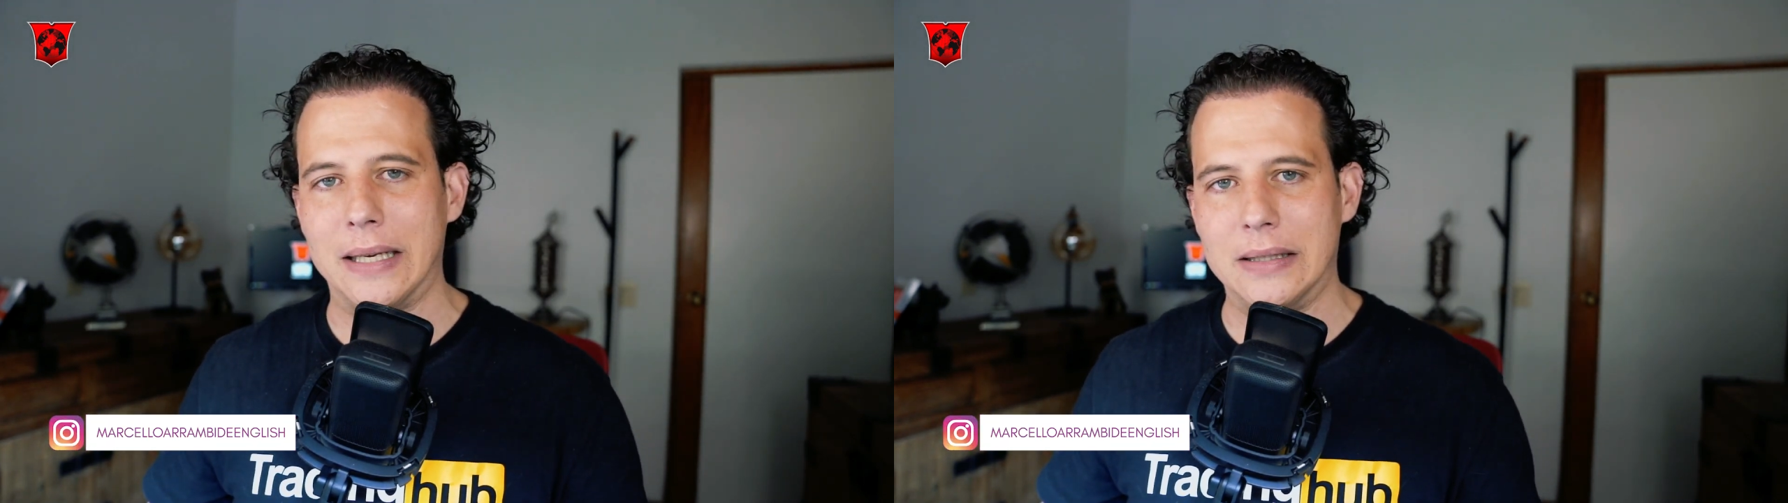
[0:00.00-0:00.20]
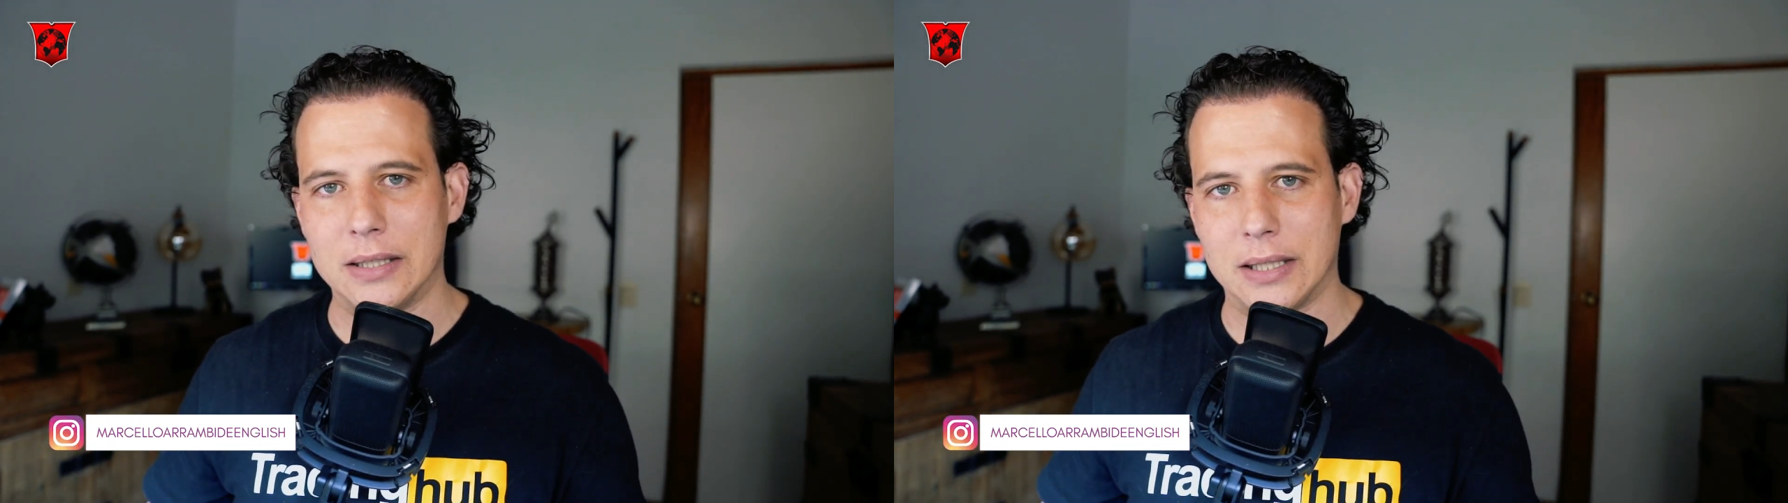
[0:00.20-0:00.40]

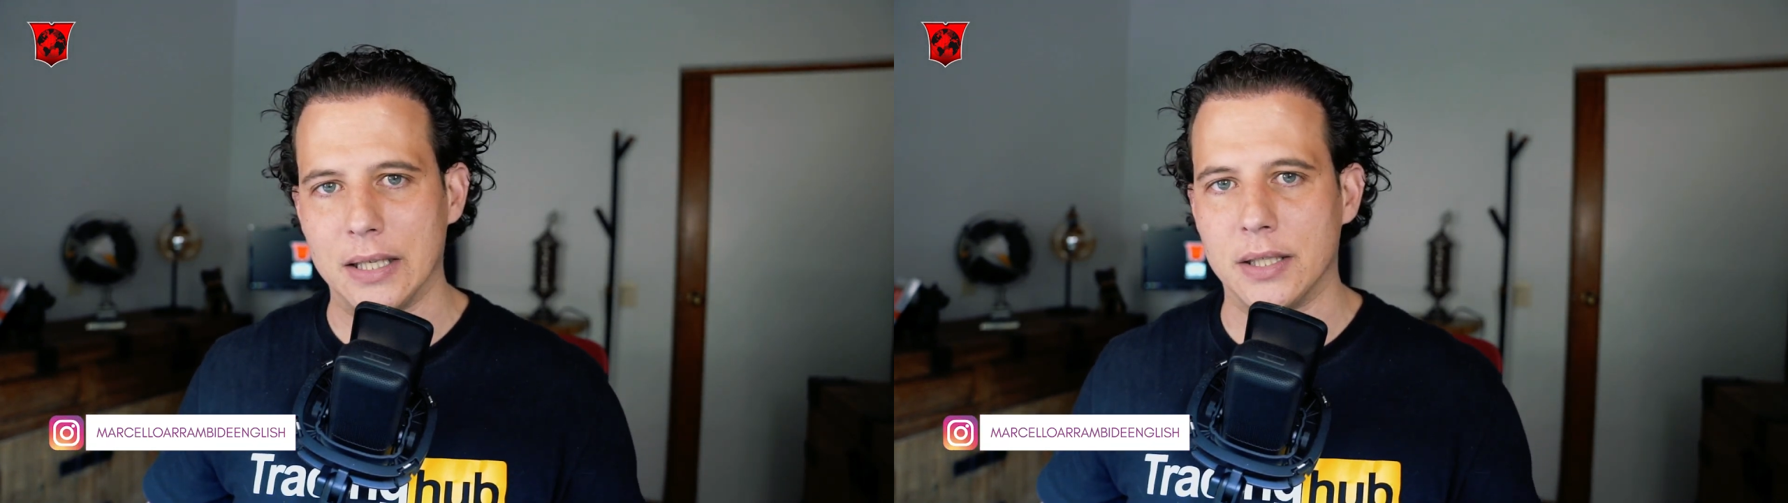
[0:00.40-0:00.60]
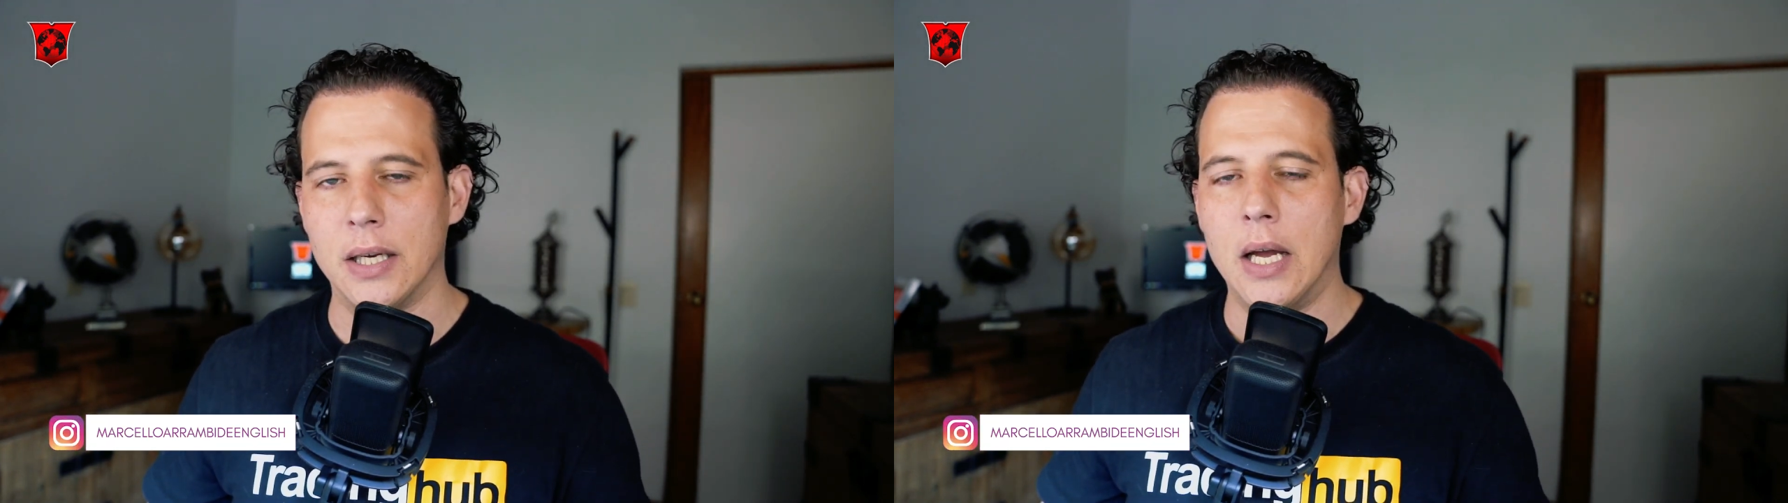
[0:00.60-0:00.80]
And this
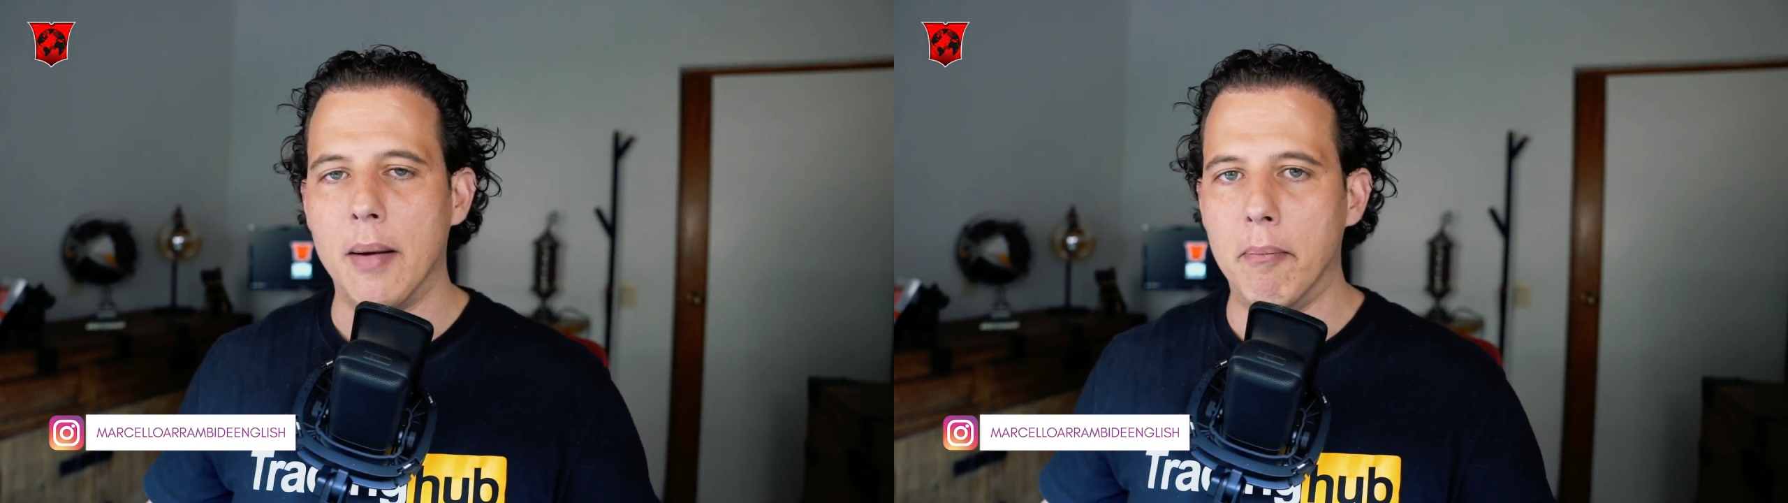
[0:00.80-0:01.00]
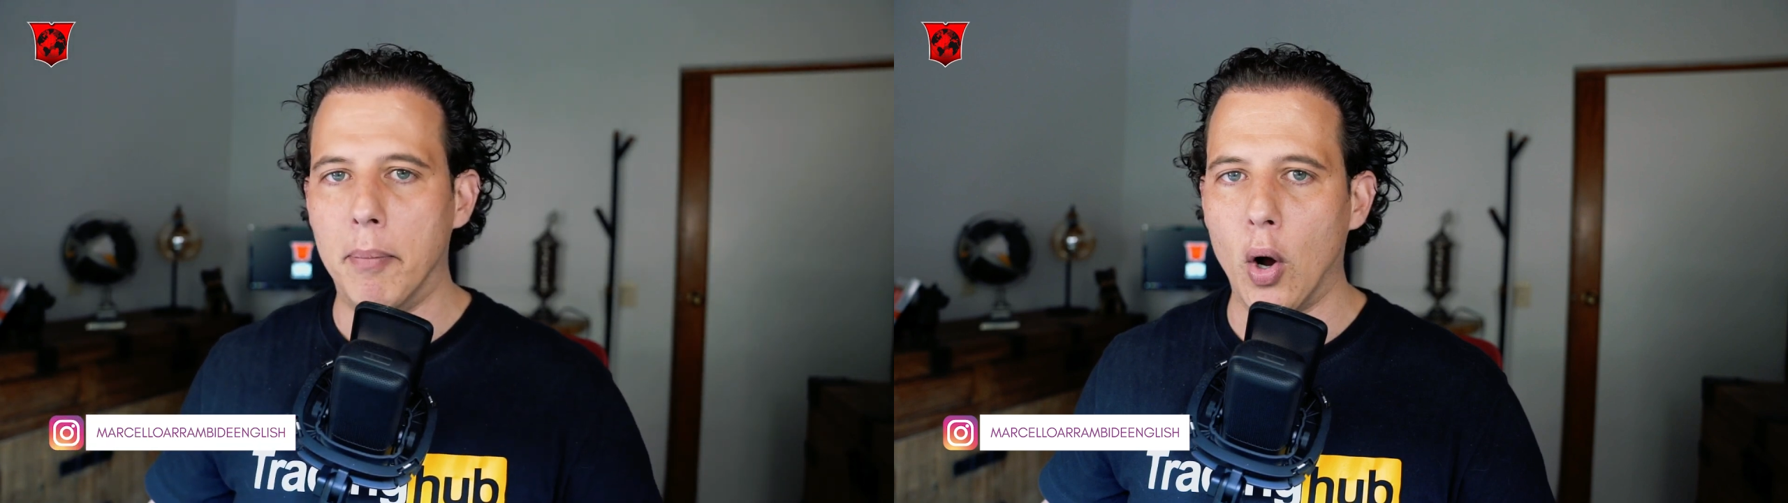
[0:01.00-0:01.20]
is
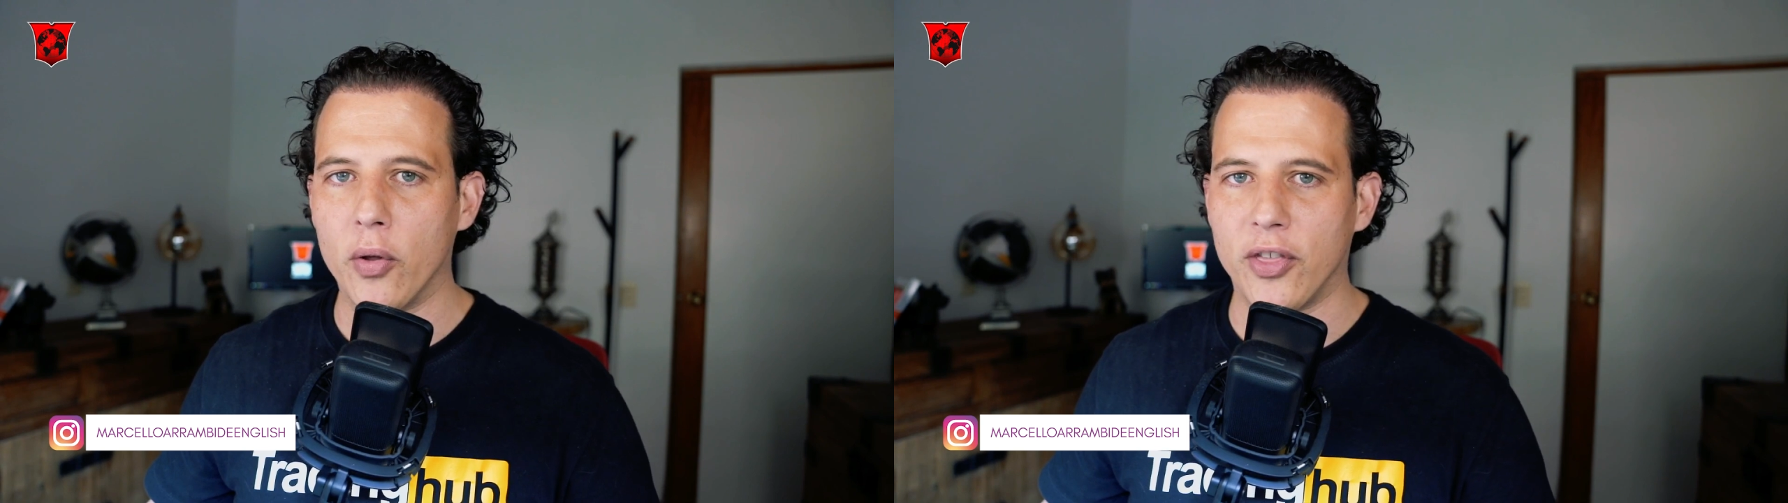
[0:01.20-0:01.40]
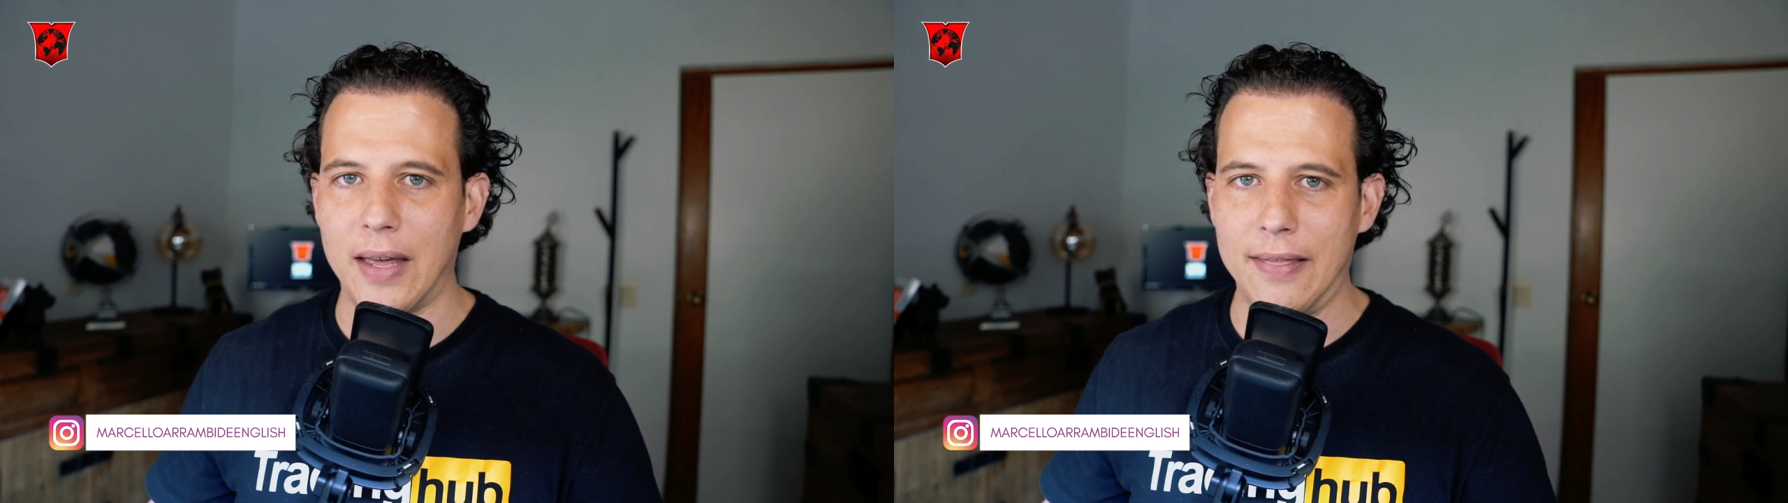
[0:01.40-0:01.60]

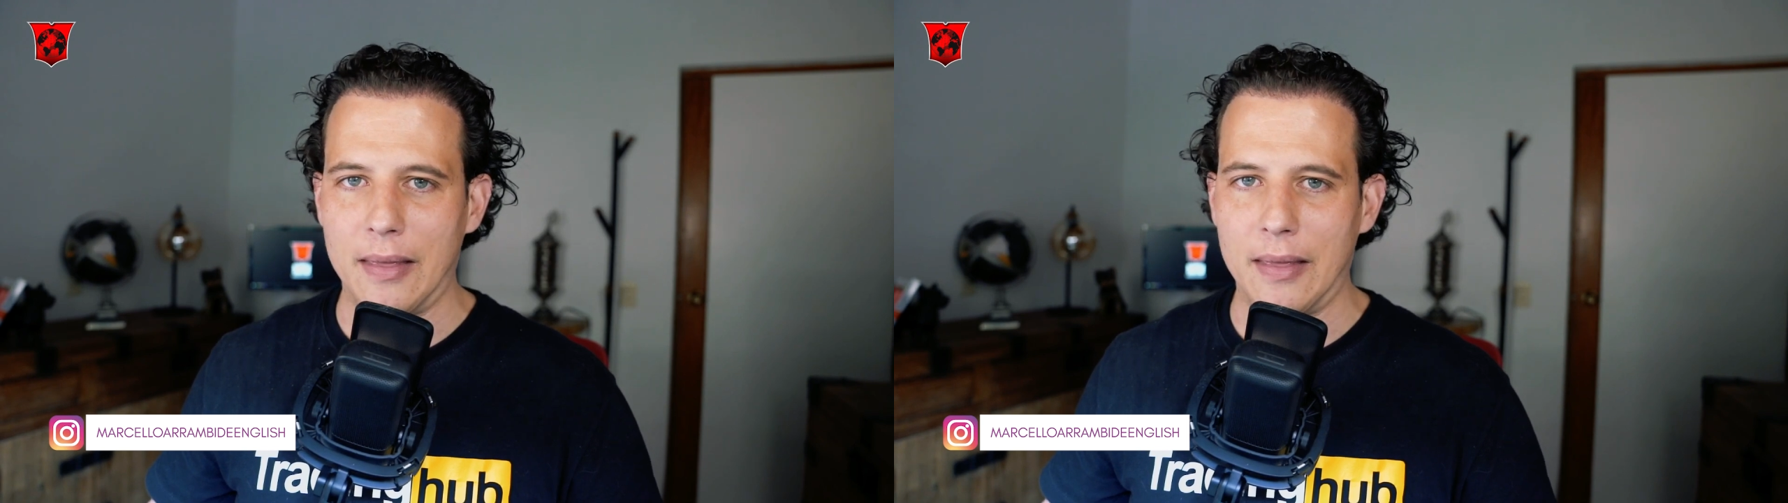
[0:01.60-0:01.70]
both in